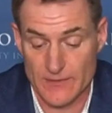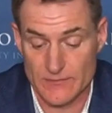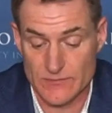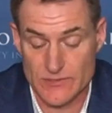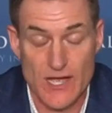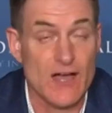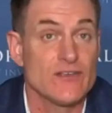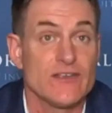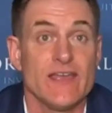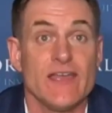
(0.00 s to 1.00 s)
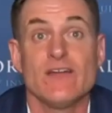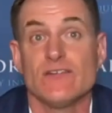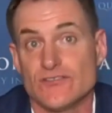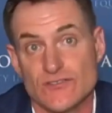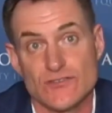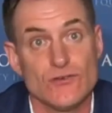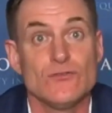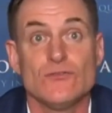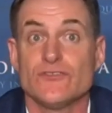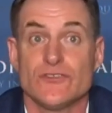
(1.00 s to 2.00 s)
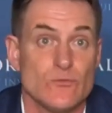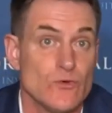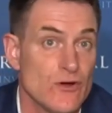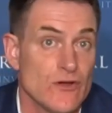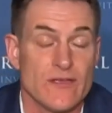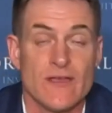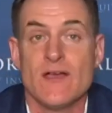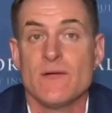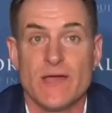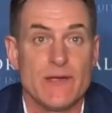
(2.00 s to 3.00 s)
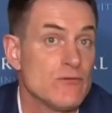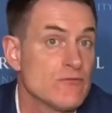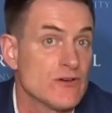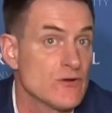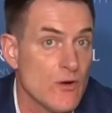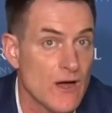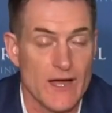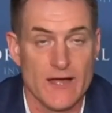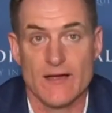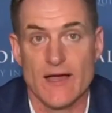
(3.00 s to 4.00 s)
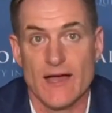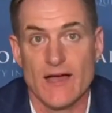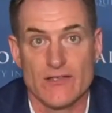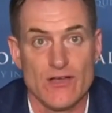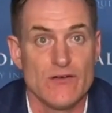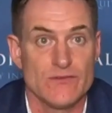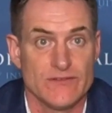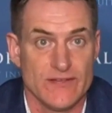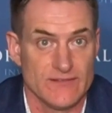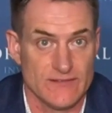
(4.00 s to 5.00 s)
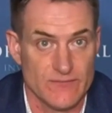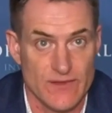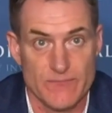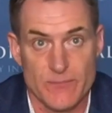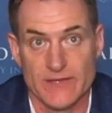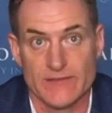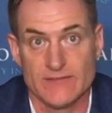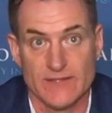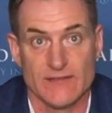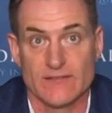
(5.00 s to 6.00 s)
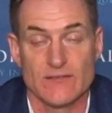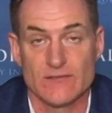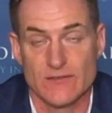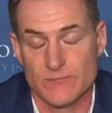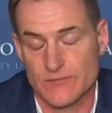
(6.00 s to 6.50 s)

in childcare, in schools and work, people require a COVID test if they've been sick to